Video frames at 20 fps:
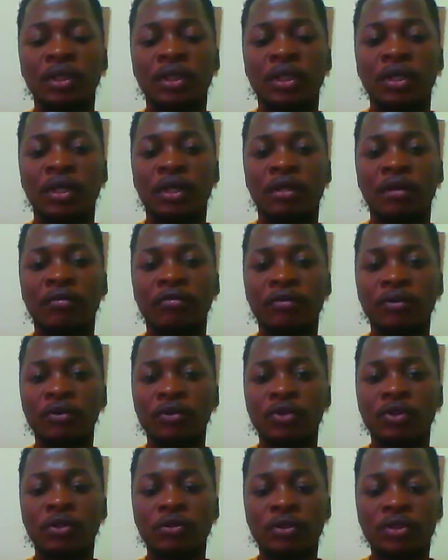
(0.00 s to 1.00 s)
in the
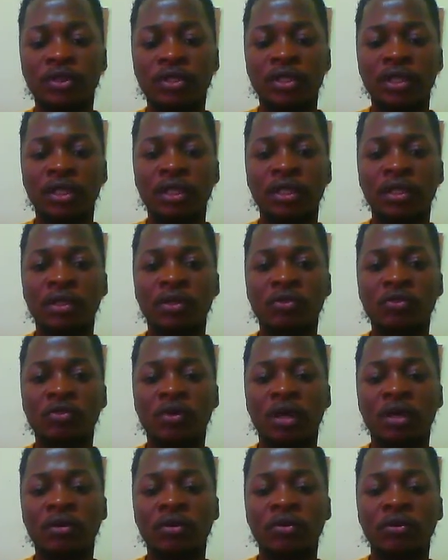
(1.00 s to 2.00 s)
future was taken in
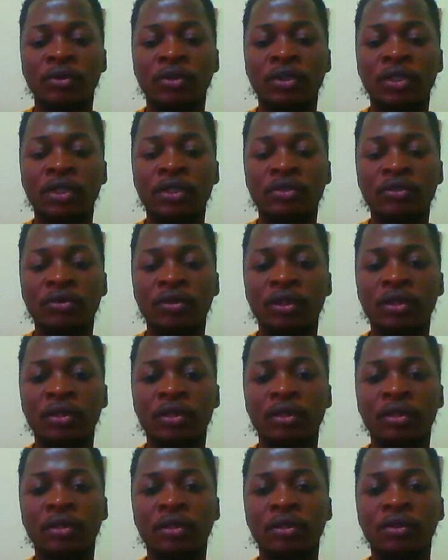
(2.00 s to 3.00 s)
Swakugo district.
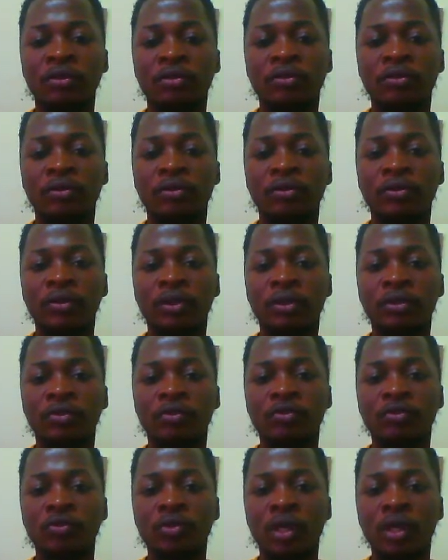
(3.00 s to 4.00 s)
We say
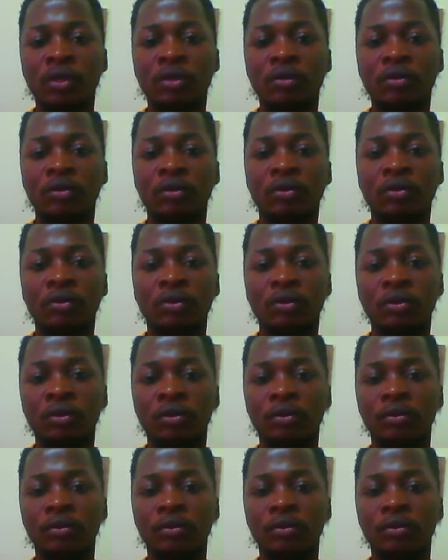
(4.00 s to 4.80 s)
Swakugo